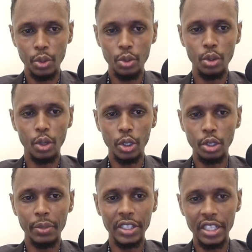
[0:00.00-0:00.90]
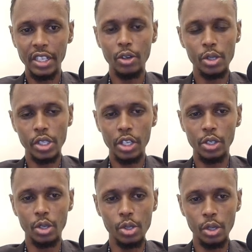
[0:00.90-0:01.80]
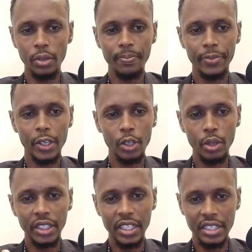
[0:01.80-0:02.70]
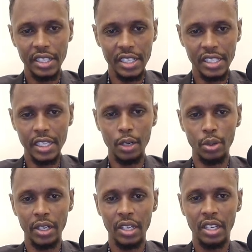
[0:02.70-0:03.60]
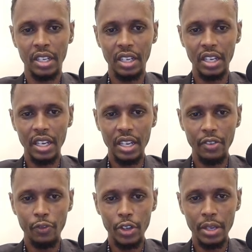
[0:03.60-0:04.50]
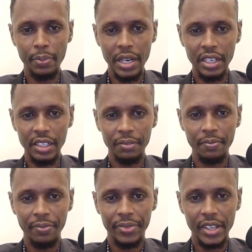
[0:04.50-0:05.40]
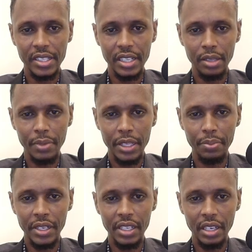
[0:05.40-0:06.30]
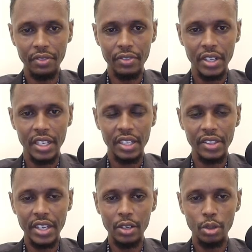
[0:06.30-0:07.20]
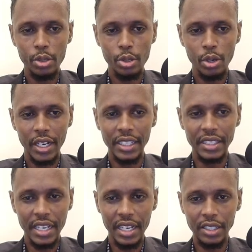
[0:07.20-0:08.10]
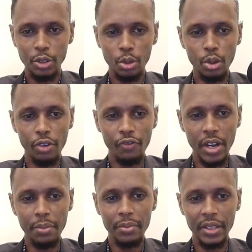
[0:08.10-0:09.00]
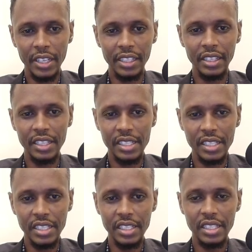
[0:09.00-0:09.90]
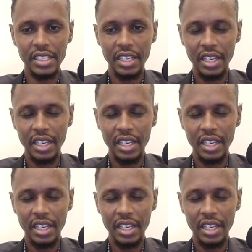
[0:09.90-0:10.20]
to do automatic reconciliation. So you attach the Excel. For the bank statement PDF, then you also attach to confirm that this is